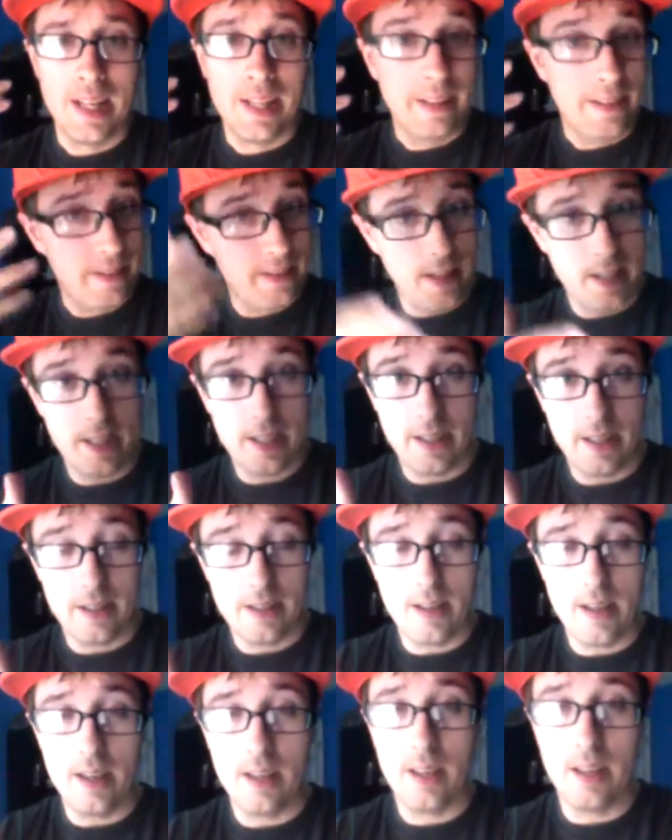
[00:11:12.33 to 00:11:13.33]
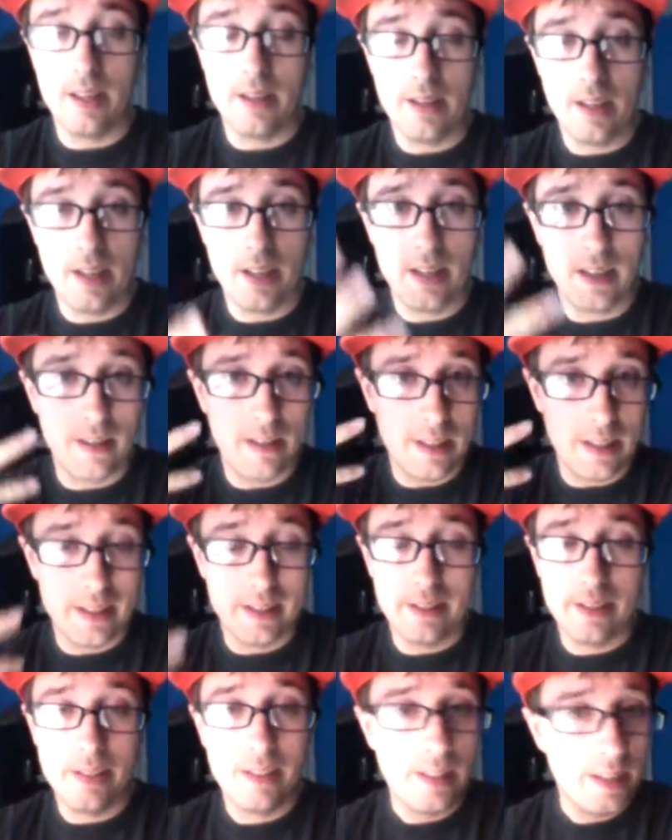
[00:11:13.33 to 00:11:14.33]
Thank you, thank you, thank you.
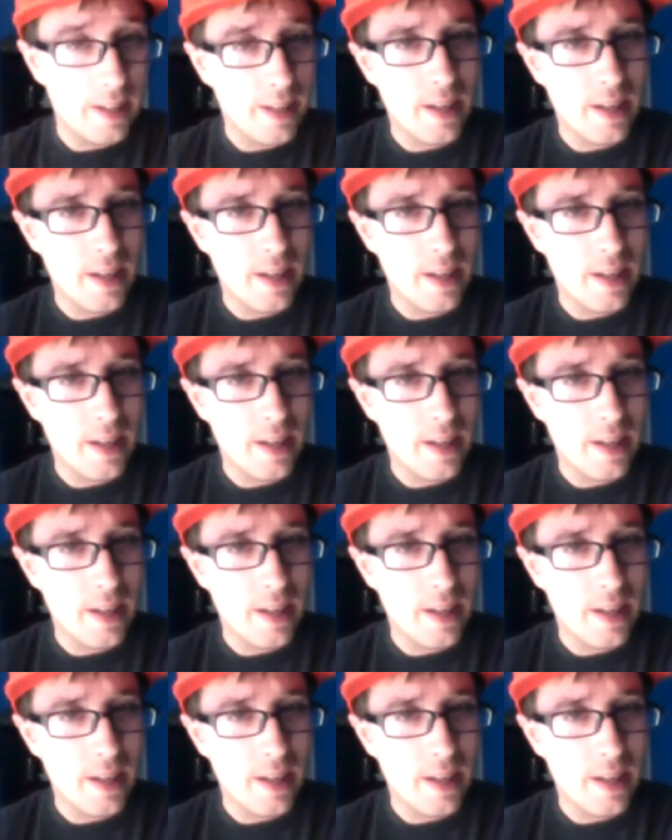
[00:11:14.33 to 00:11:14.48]
It's